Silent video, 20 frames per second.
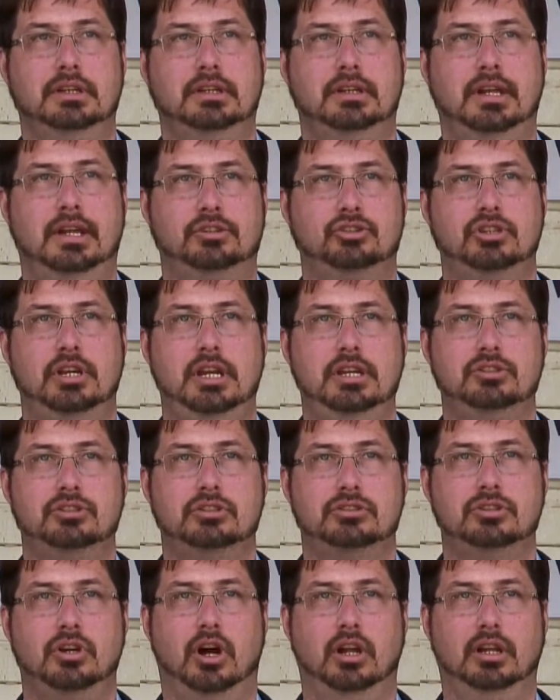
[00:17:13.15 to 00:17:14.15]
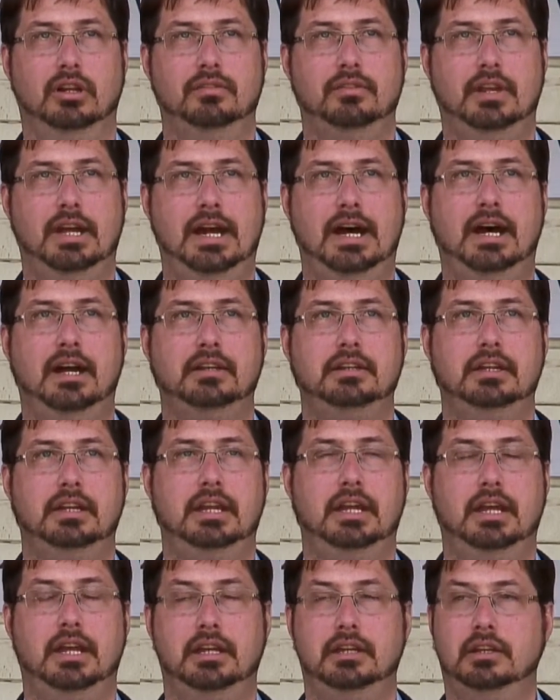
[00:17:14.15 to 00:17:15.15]
that changes all of that,
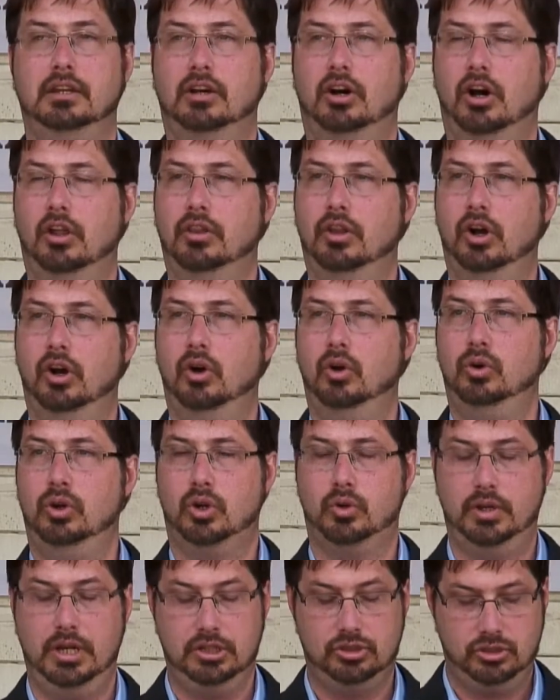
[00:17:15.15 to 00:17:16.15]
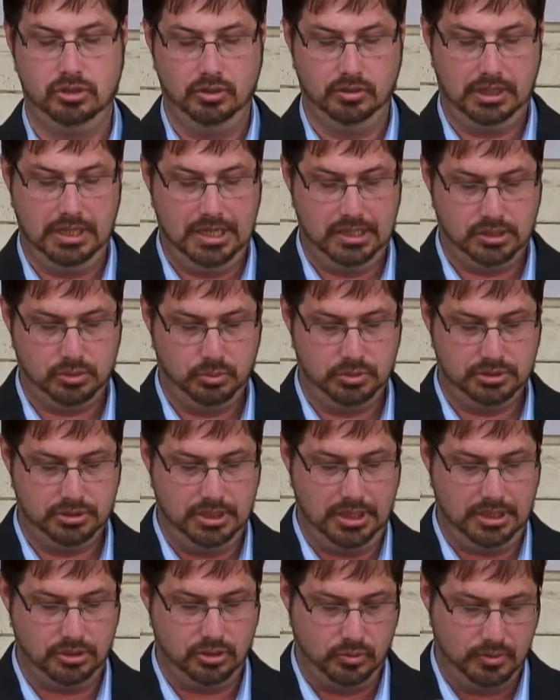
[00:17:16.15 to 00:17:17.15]
and although Horatio Gates was
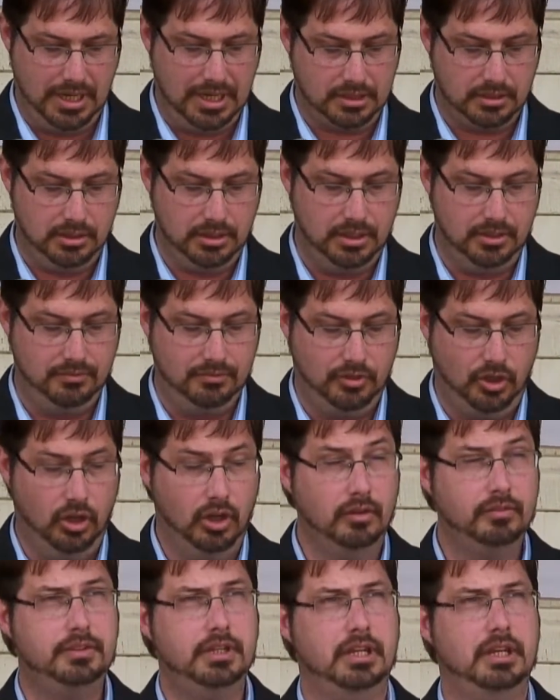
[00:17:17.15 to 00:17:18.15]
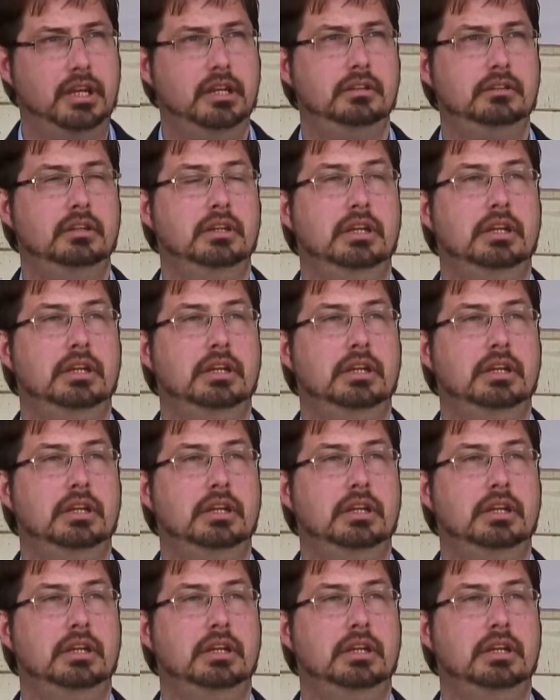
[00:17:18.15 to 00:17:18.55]
not directly involved in it,